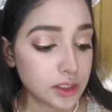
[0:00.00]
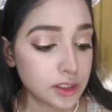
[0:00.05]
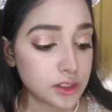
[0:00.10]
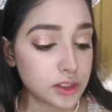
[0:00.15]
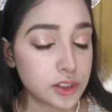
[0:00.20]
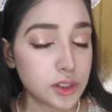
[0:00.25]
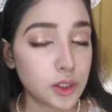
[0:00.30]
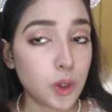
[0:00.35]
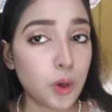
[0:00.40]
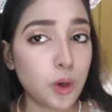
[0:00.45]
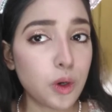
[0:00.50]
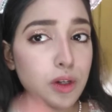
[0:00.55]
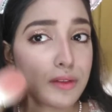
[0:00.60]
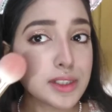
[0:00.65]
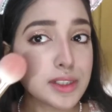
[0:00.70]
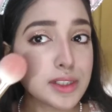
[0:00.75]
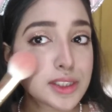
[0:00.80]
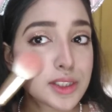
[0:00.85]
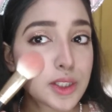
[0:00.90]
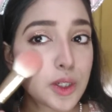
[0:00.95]
So
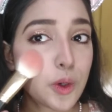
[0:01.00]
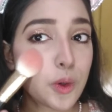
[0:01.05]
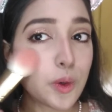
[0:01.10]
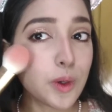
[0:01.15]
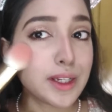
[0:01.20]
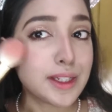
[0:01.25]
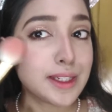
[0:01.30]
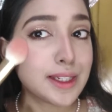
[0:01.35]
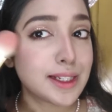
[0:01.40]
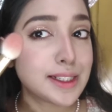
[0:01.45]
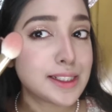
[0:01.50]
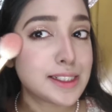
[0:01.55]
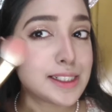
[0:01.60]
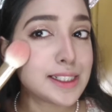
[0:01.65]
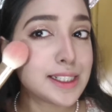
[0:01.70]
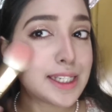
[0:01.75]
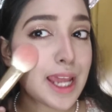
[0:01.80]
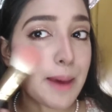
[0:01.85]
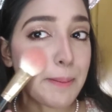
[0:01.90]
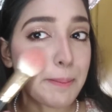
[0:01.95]
always go in a
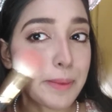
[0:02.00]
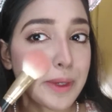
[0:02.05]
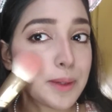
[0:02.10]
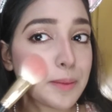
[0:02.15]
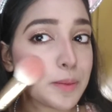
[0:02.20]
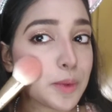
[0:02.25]
tapping